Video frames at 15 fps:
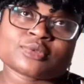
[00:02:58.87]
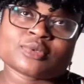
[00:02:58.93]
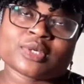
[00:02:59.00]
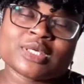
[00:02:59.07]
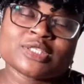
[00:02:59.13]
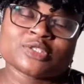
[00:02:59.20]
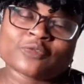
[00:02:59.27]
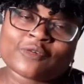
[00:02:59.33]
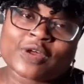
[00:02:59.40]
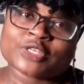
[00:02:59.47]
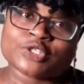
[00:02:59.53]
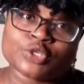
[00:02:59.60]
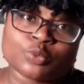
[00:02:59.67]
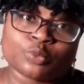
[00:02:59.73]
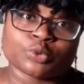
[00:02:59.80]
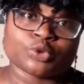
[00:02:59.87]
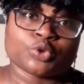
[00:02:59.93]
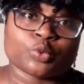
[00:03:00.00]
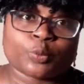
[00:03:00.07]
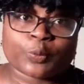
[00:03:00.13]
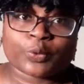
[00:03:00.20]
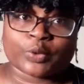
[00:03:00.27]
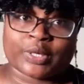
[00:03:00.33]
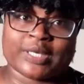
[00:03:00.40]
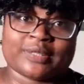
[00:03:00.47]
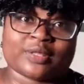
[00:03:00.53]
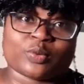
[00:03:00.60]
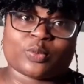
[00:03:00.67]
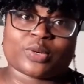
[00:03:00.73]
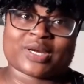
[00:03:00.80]
Insofar as you put in
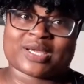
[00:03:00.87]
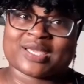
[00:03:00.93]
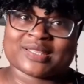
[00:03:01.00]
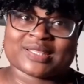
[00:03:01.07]
the work, it